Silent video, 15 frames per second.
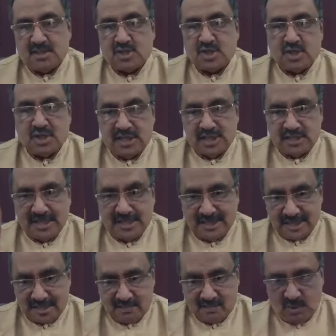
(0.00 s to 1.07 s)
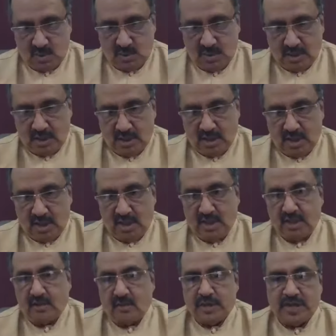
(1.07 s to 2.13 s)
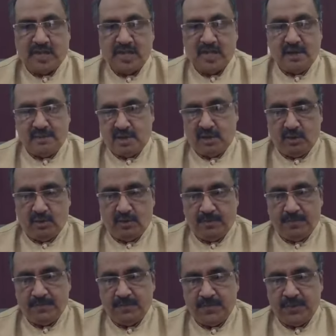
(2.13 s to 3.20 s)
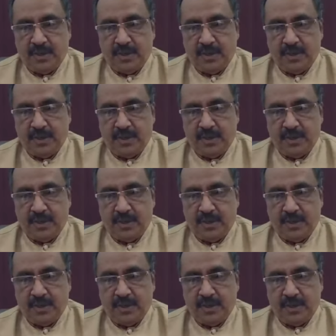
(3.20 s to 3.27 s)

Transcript: So is it term loan or working capital loan?